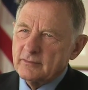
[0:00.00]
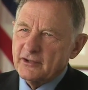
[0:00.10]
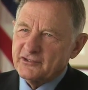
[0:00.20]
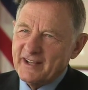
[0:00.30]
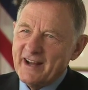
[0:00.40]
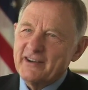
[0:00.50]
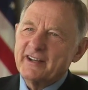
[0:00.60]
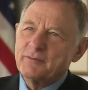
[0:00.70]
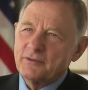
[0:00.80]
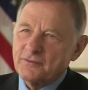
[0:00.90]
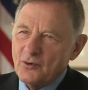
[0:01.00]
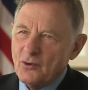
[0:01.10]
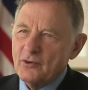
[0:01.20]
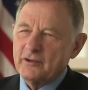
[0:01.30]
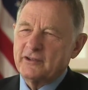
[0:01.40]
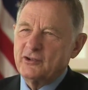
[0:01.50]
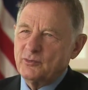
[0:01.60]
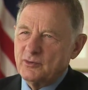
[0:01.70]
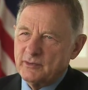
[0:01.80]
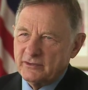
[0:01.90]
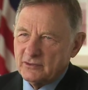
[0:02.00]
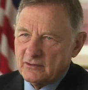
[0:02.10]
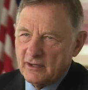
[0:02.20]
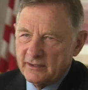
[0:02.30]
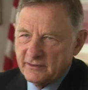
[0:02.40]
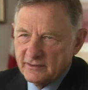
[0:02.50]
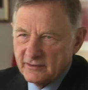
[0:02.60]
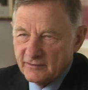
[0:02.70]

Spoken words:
the Saturday before the Cuban Missile Crisis,